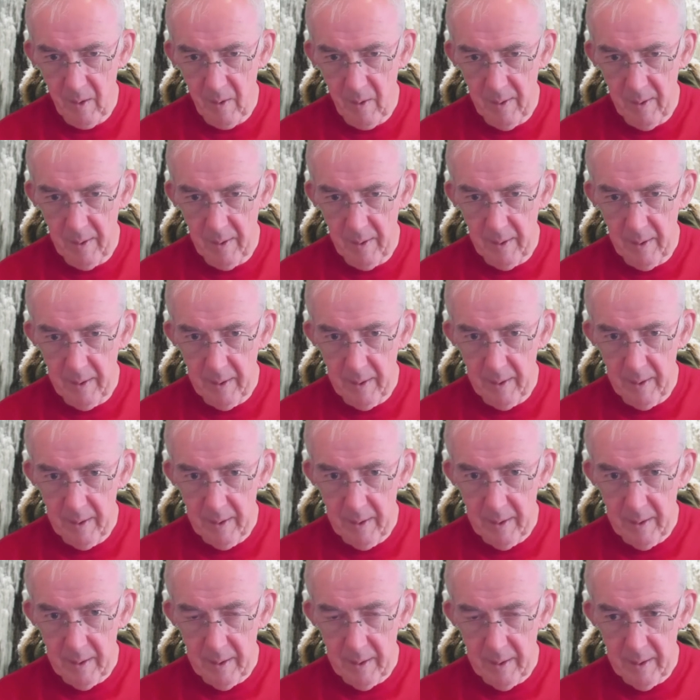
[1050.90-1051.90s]

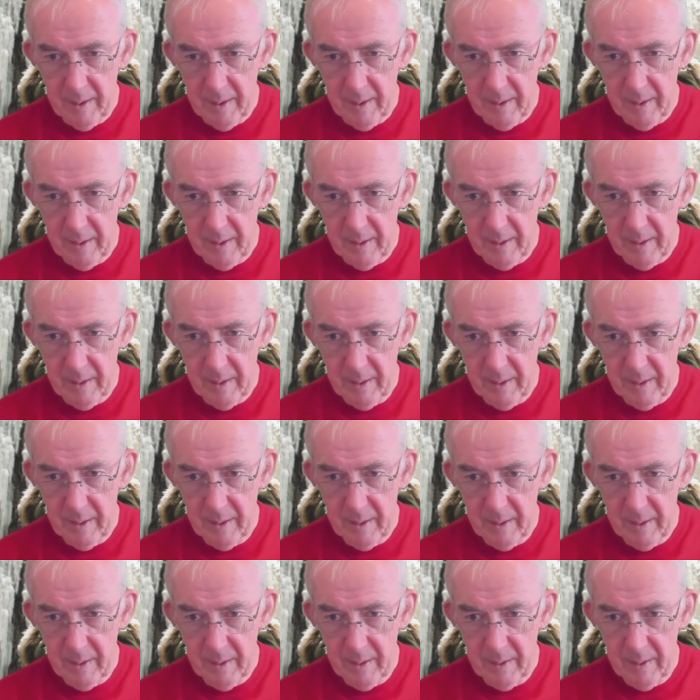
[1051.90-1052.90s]

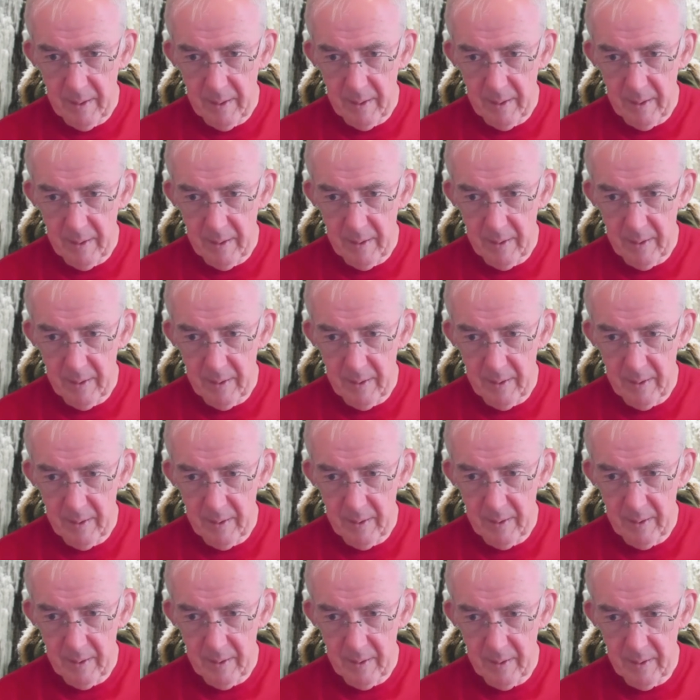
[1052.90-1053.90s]

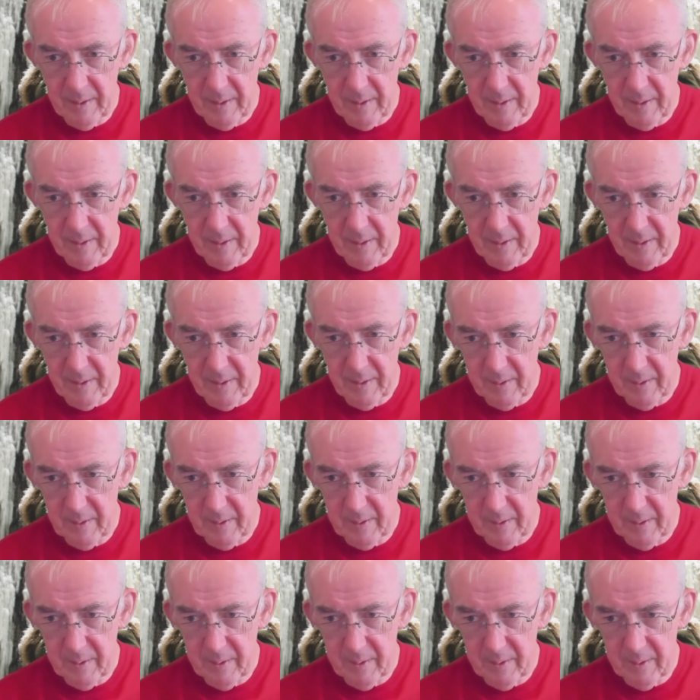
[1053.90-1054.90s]

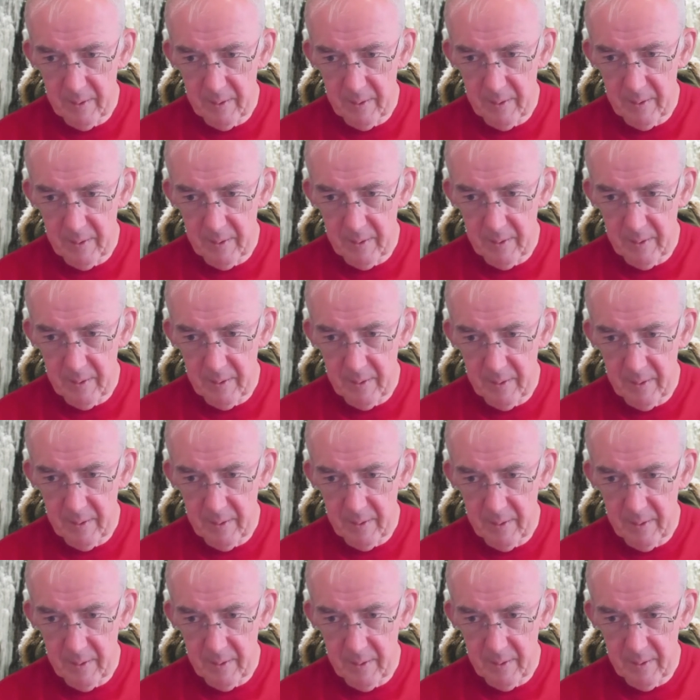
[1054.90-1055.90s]

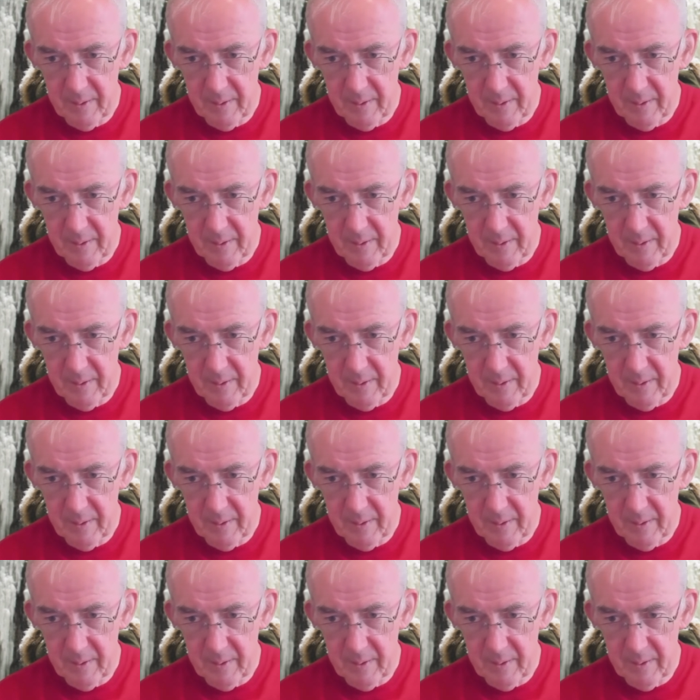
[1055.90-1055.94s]
This person isn't speaking.